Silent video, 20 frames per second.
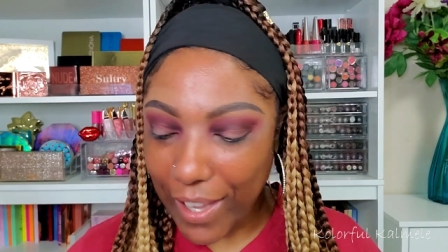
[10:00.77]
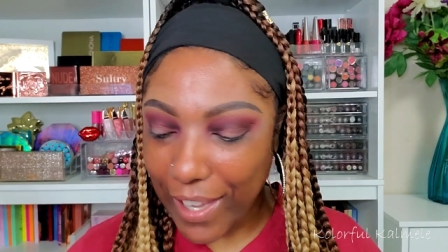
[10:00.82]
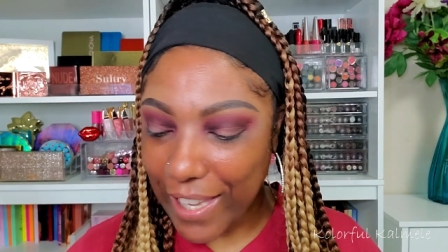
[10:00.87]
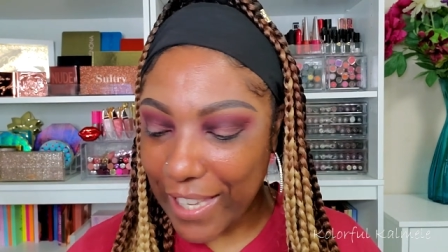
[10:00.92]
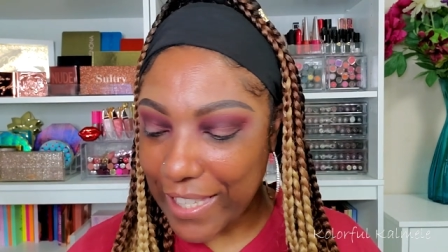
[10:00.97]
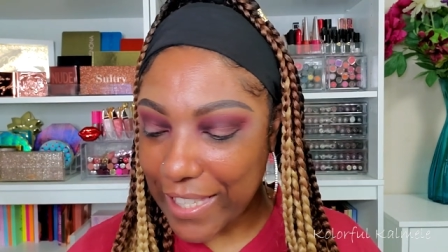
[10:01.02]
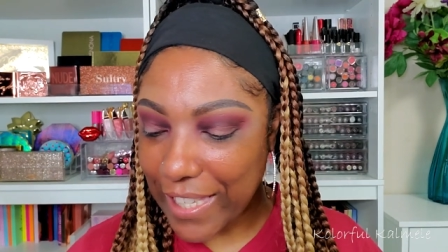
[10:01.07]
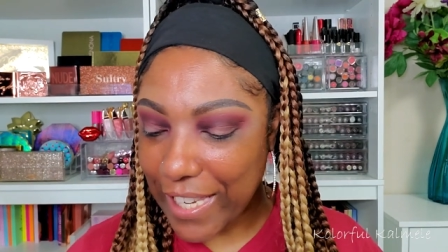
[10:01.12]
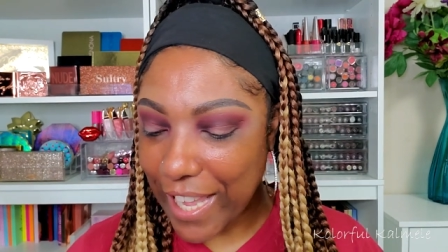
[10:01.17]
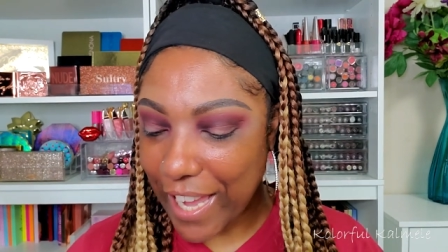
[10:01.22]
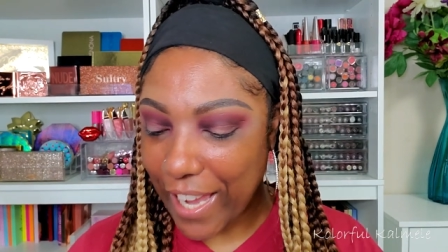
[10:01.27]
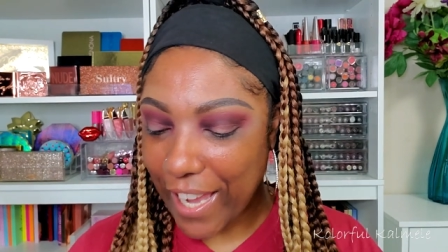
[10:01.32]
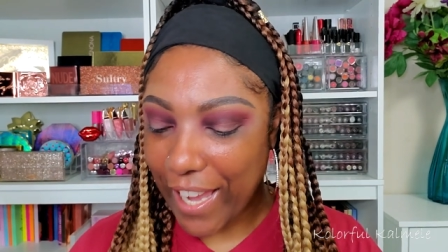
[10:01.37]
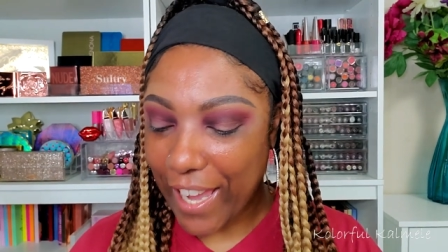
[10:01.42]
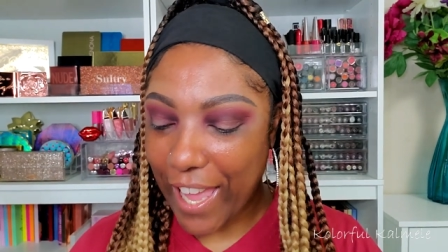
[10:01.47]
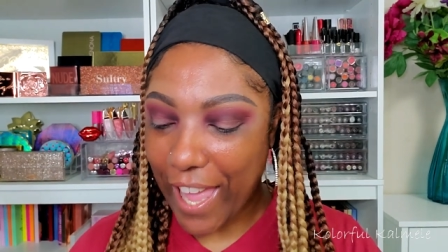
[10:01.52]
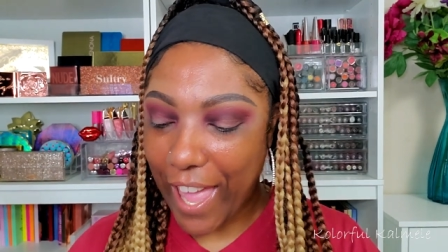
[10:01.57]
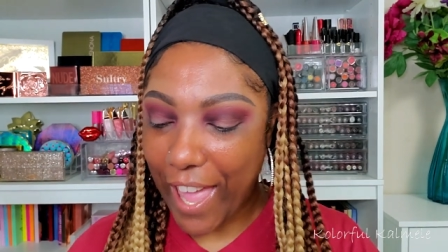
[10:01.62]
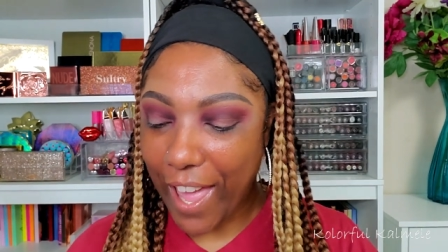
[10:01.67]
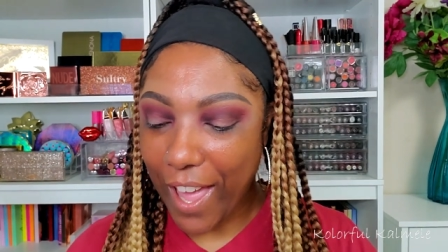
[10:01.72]
It's
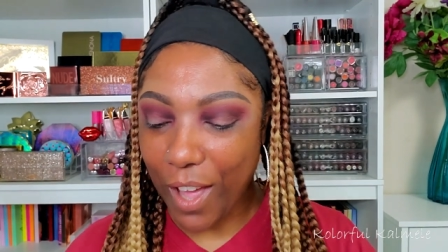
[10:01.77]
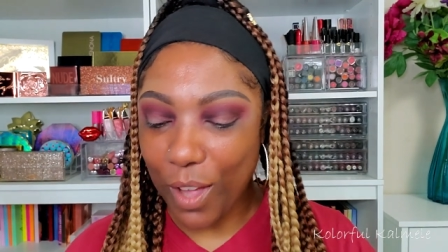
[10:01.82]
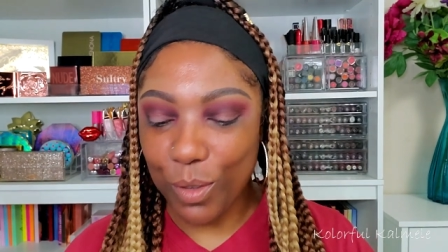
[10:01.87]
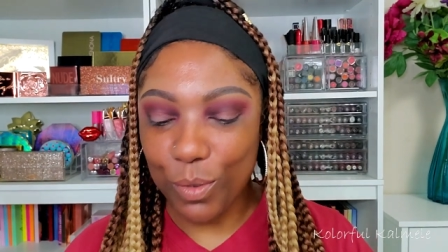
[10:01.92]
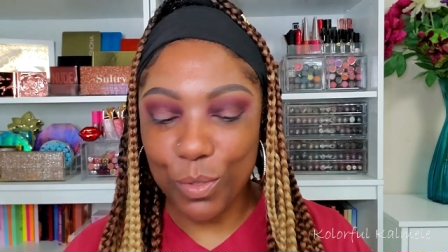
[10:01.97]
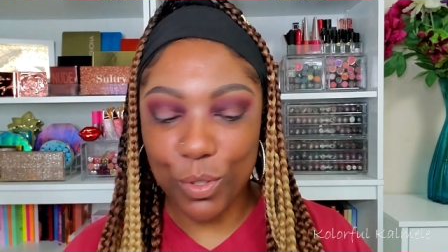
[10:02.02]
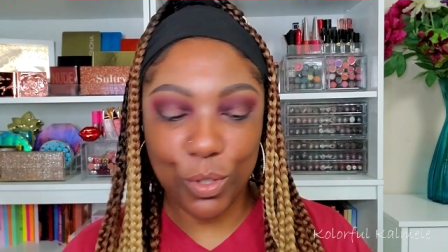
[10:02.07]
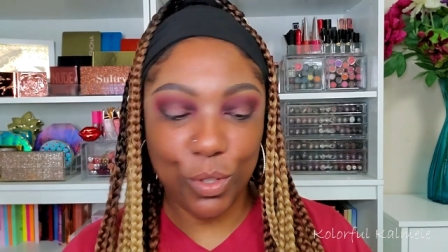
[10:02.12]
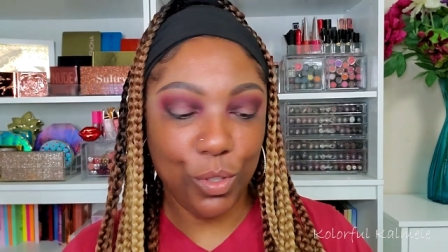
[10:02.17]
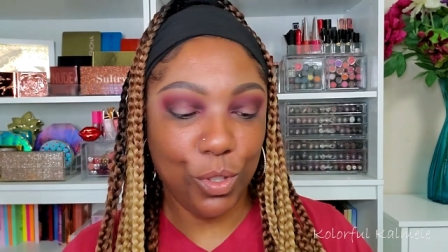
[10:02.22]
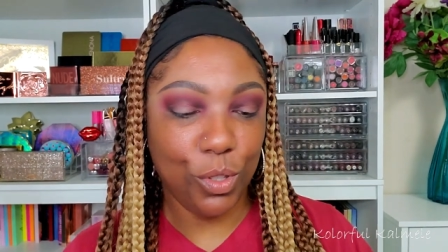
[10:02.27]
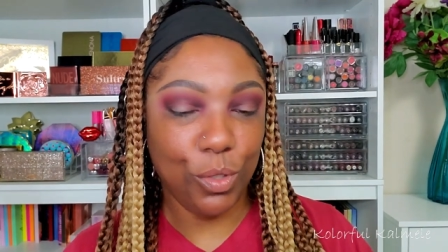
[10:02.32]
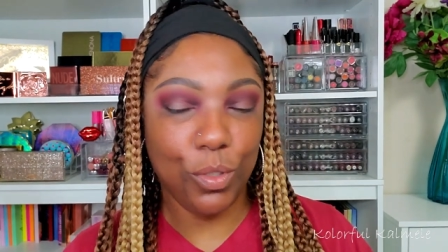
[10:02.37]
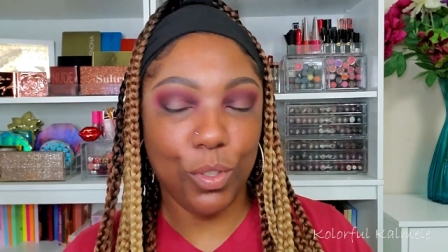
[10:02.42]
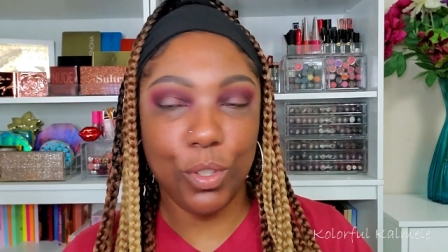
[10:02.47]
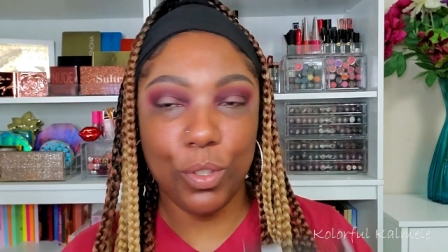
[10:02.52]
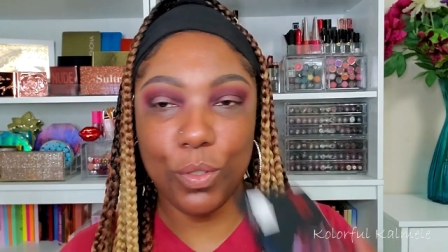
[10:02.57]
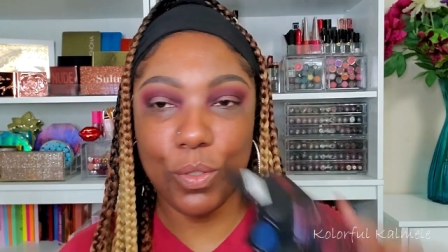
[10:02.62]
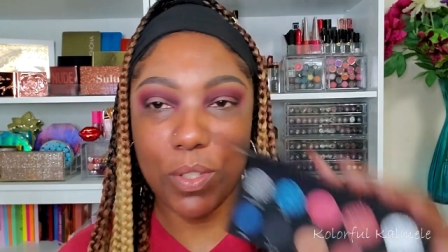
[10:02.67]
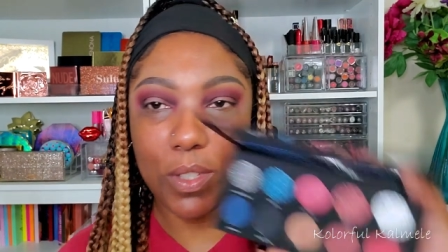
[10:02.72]
like, how do you
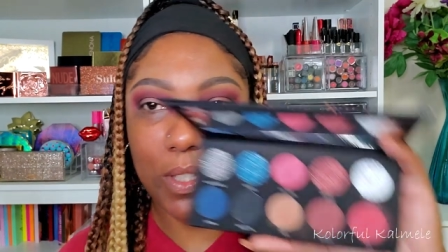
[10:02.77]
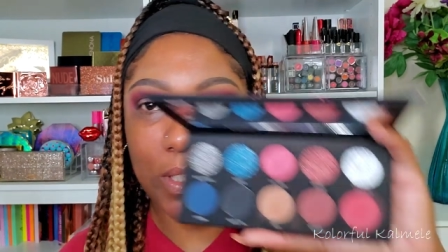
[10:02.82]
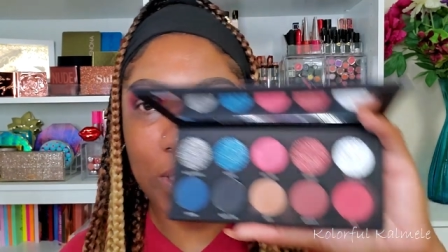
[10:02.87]
use